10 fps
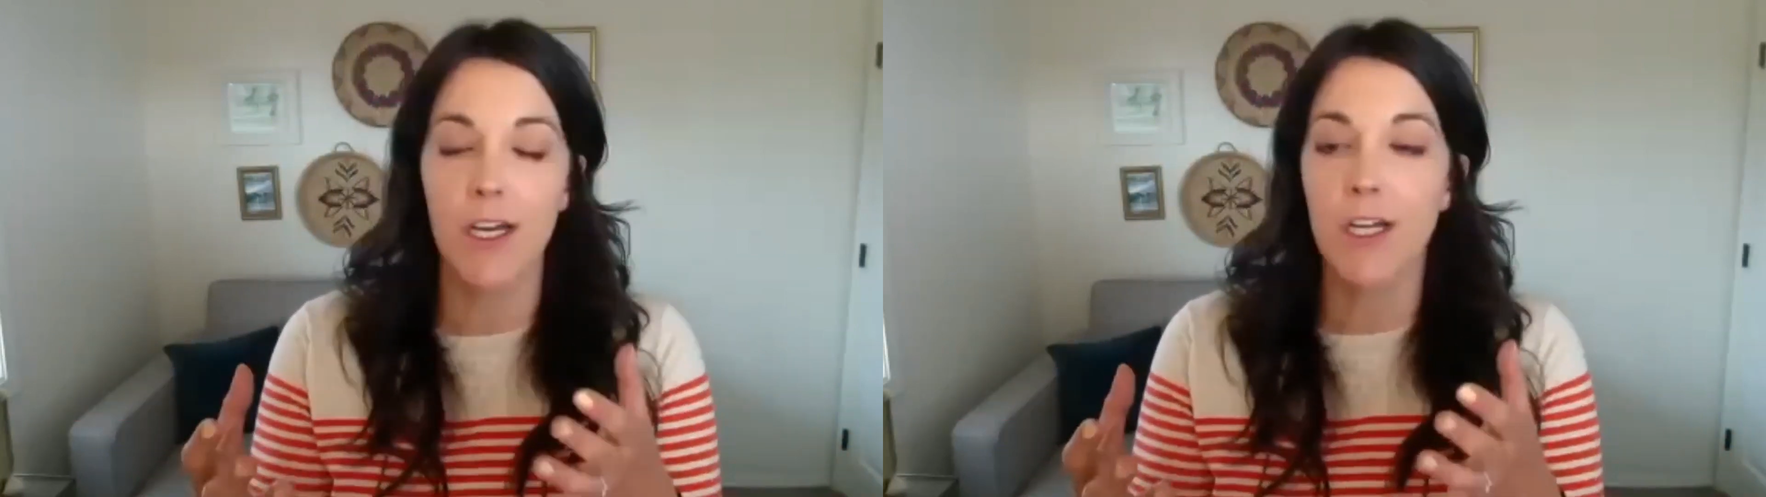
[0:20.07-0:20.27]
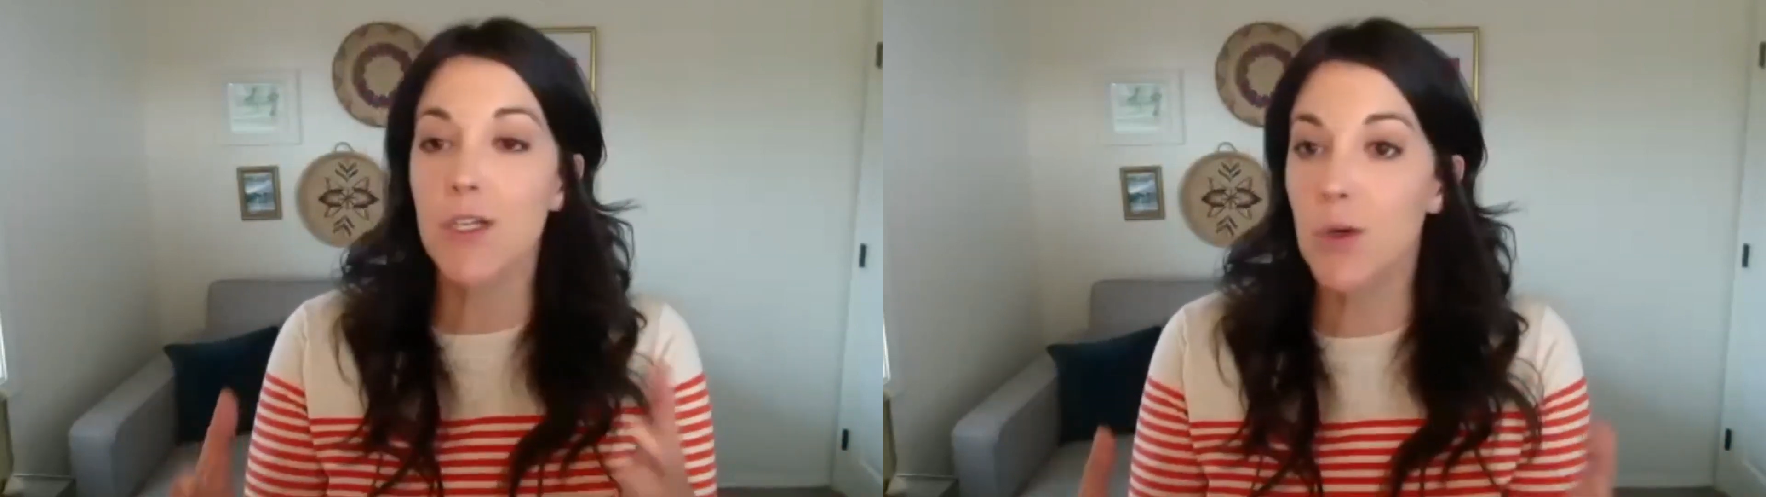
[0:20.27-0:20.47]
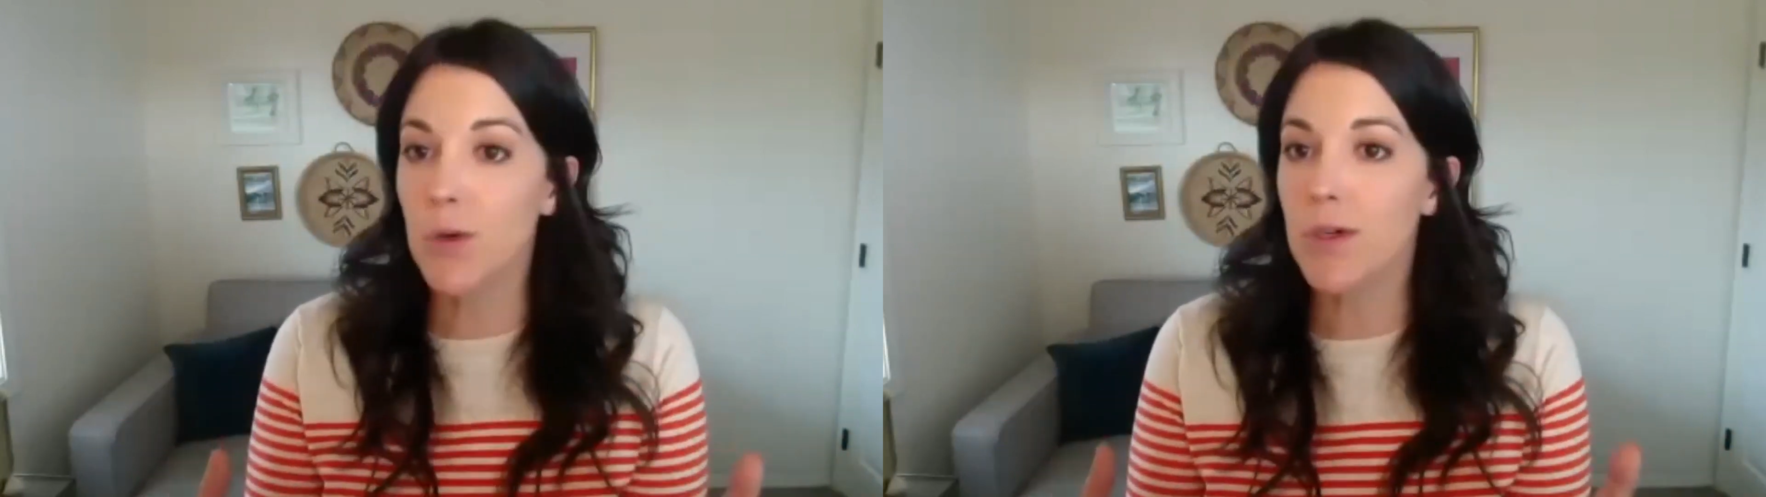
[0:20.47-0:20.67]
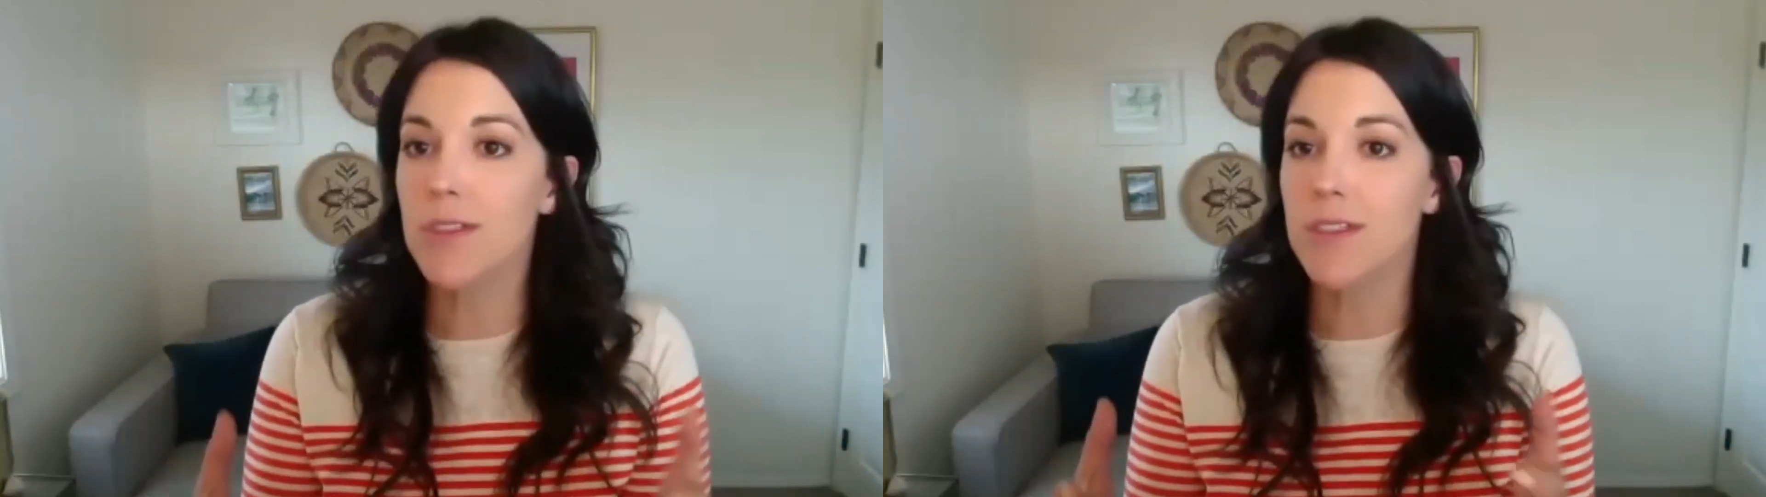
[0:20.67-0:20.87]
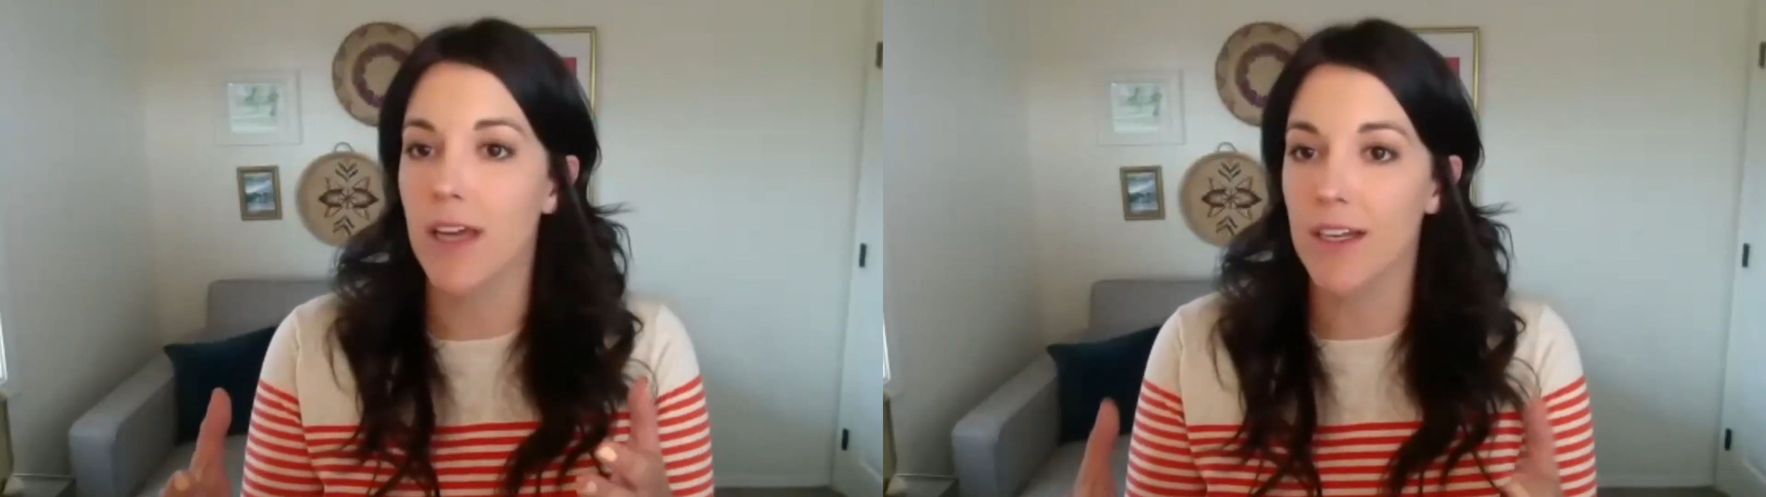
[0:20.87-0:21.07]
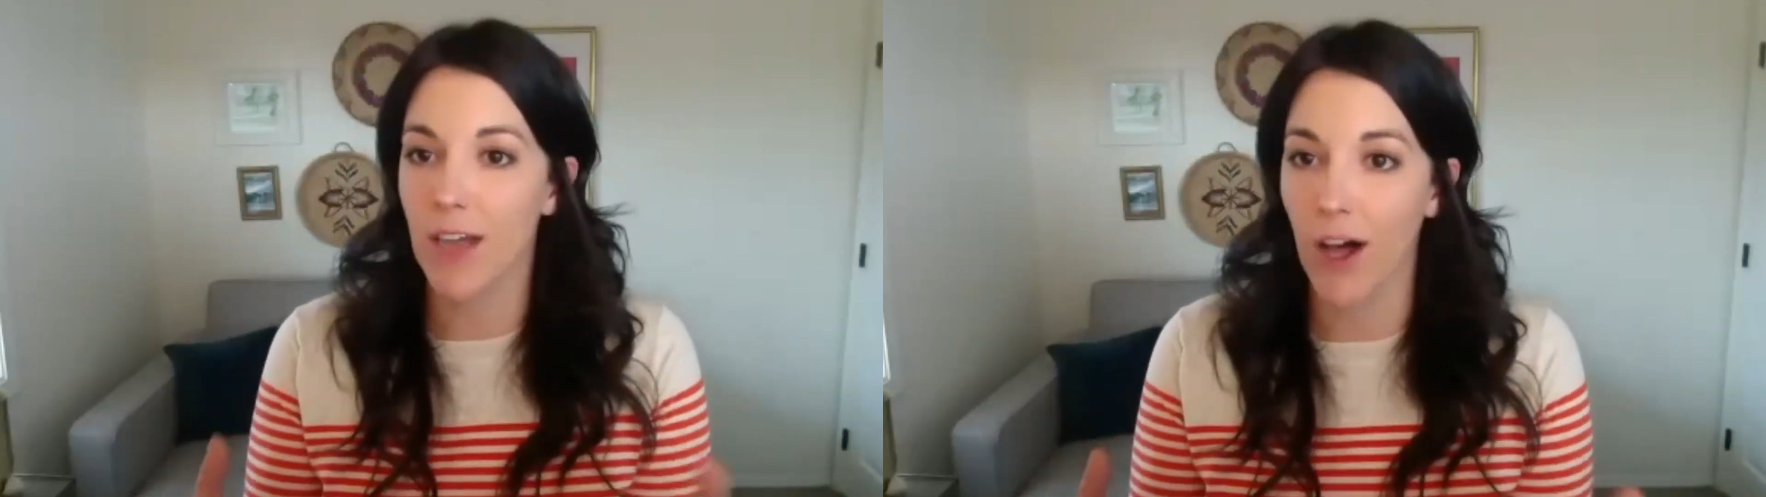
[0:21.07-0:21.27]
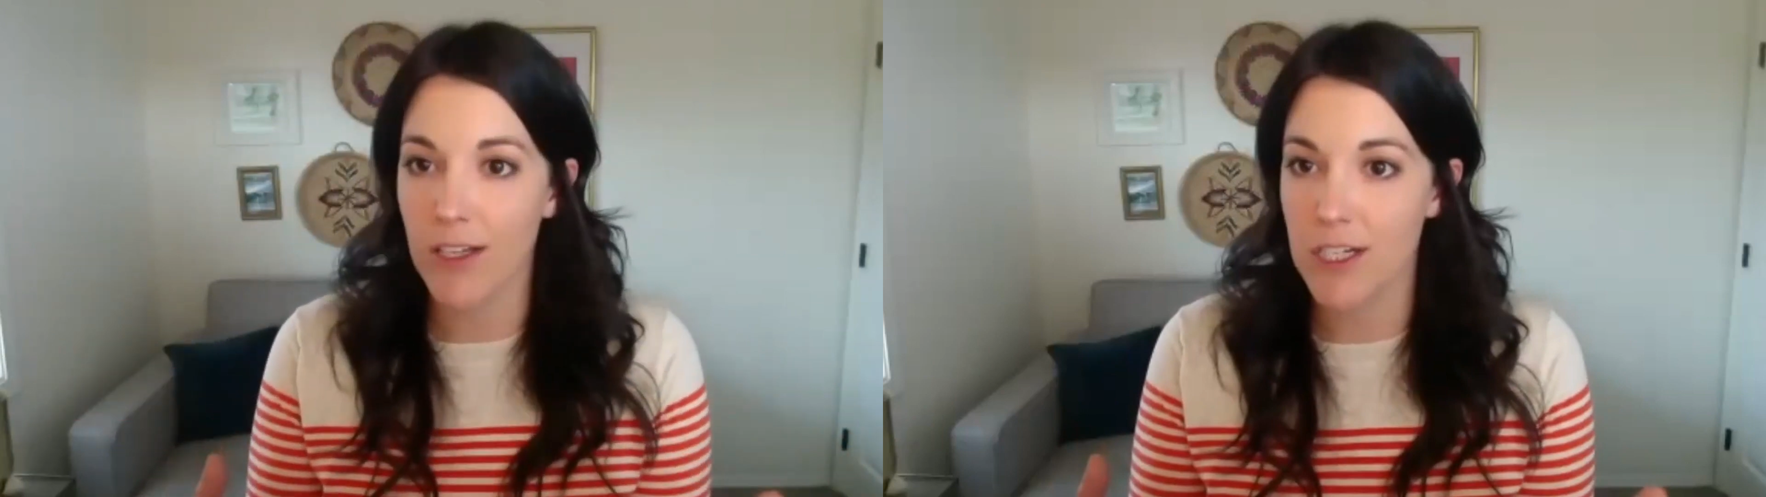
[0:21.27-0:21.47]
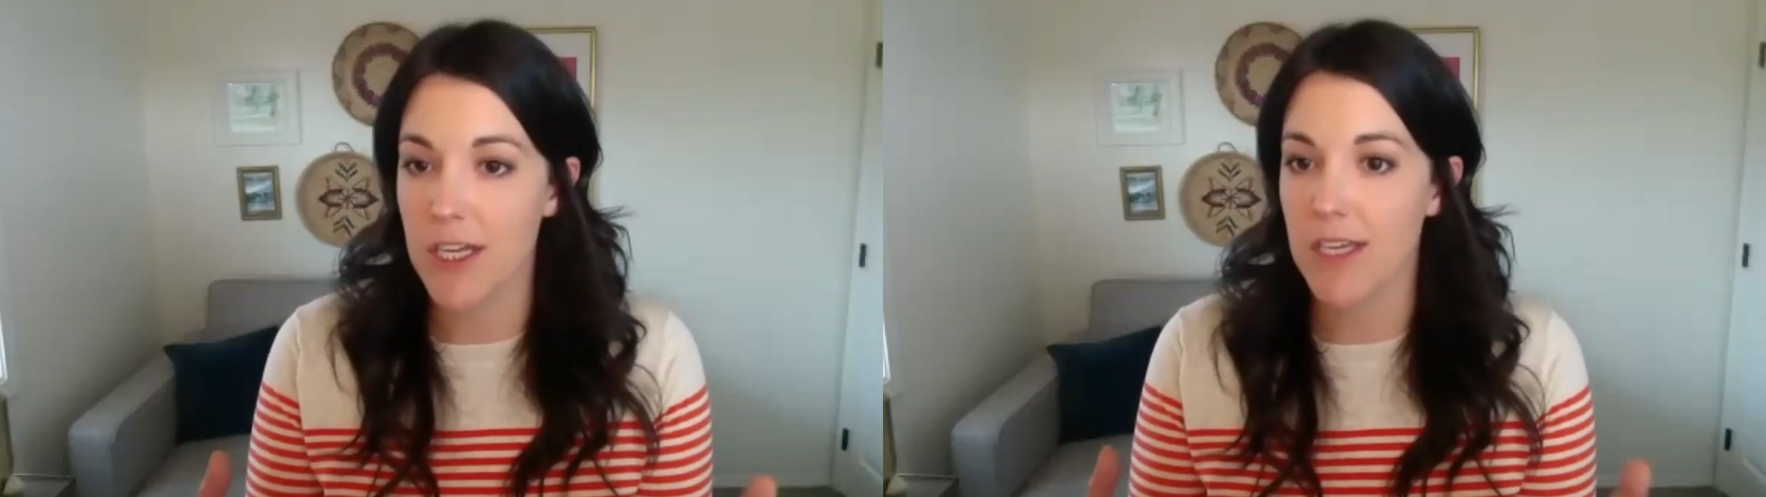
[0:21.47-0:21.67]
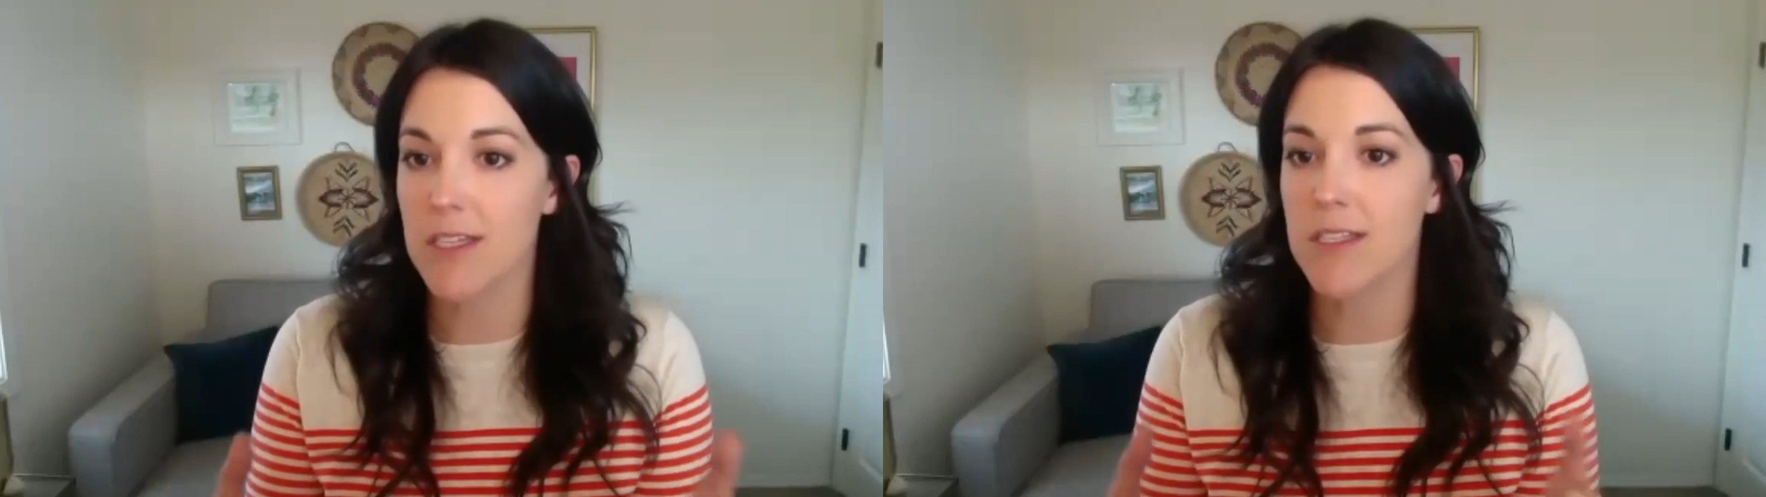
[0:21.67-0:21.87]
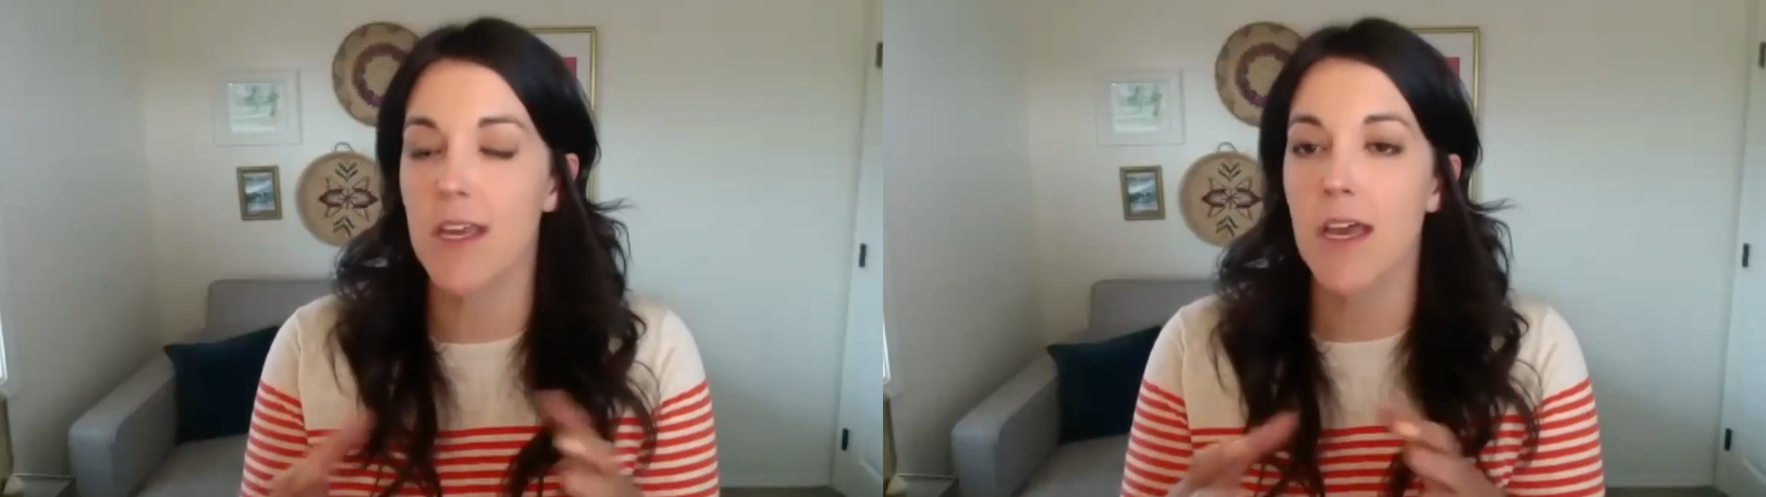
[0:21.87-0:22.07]
tools,
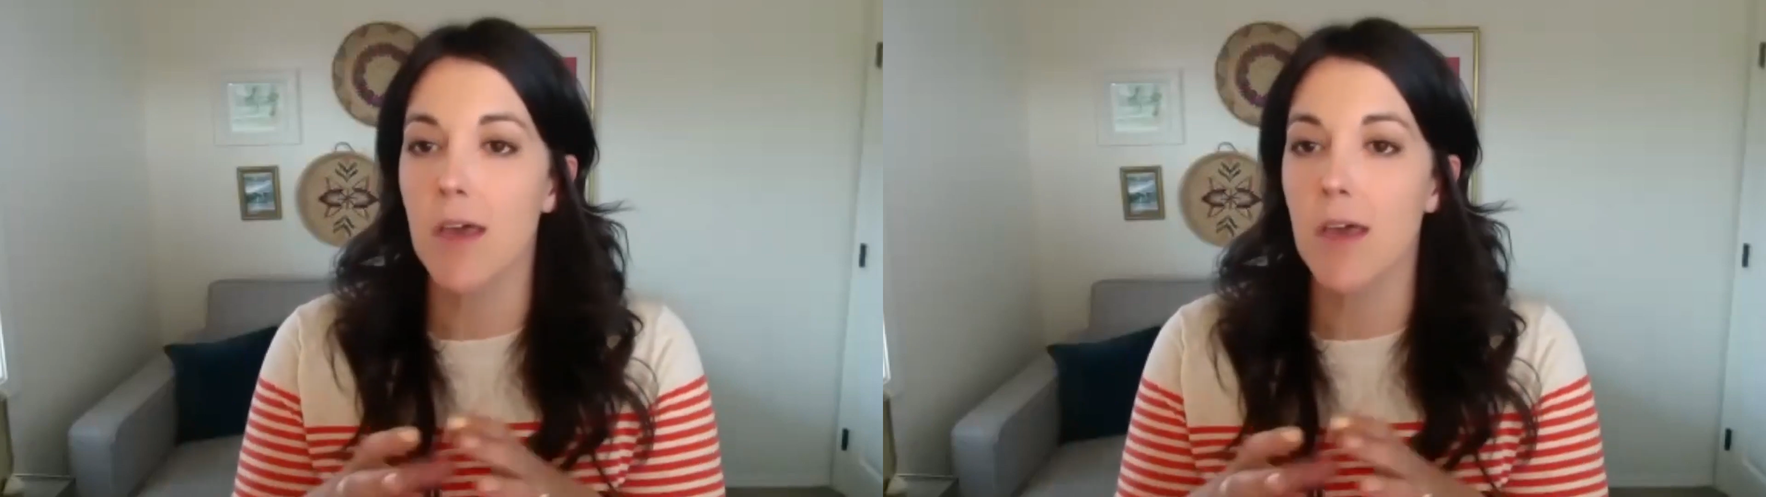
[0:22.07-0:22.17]
technologies,